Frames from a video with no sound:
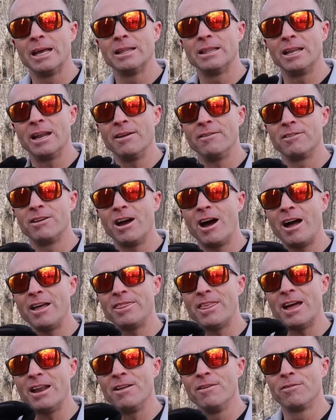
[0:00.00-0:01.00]
that I've got
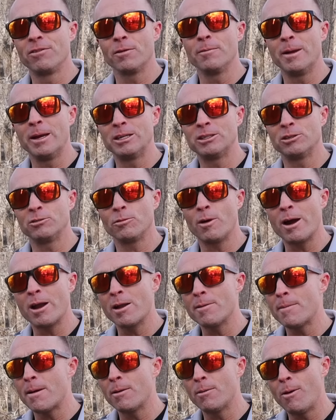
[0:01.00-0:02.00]
that information right
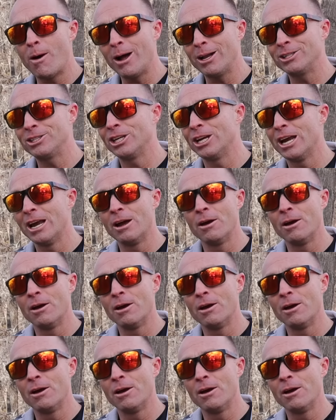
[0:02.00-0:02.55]
on my watch,